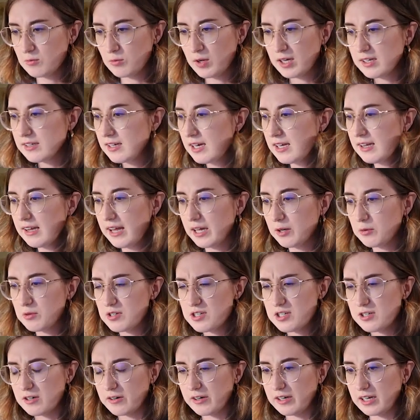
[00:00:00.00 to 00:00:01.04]
What can
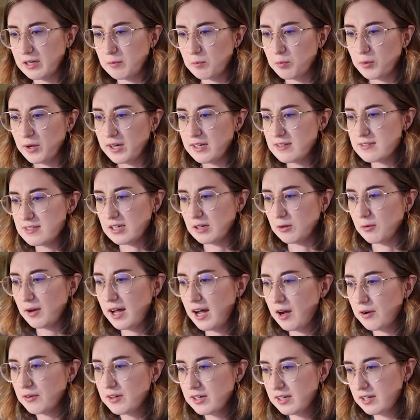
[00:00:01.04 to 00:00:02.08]
language learning bring to you?
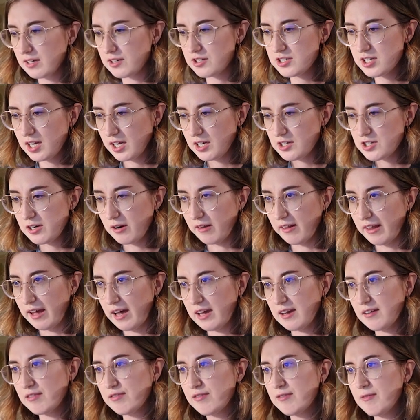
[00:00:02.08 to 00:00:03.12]
How can it change your
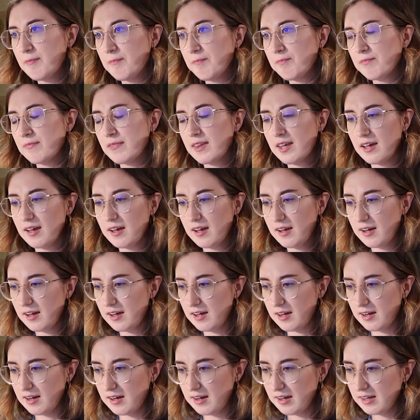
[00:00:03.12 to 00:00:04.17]
life?
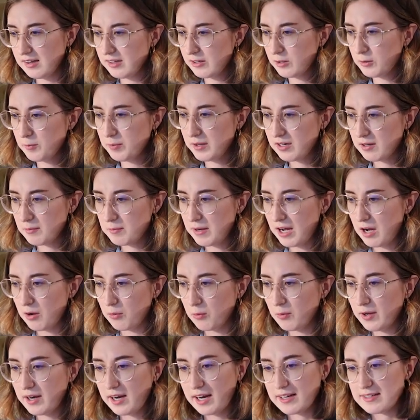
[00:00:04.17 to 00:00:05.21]
A little bit
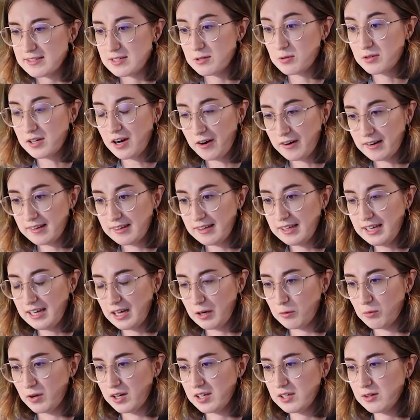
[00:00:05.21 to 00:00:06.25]
about what I do currently
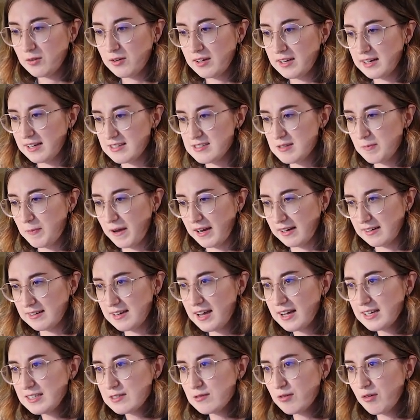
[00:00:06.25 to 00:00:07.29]
and what you can expect
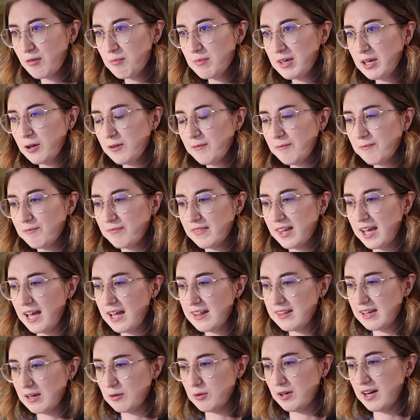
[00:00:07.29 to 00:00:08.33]
next from me,
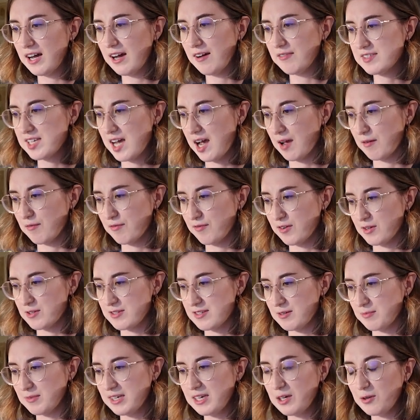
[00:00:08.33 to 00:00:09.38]
and then we'll have time for
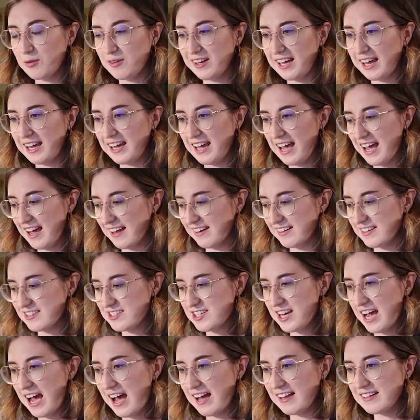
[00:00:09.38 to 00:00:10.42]
some Q&A and a
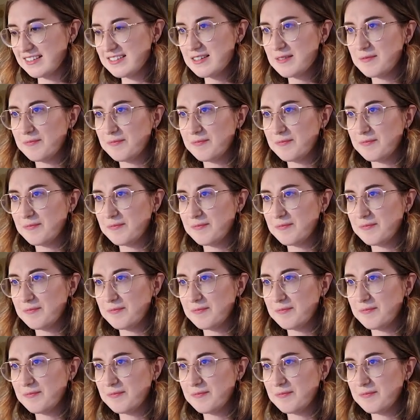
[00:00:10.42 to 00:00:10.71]
chat.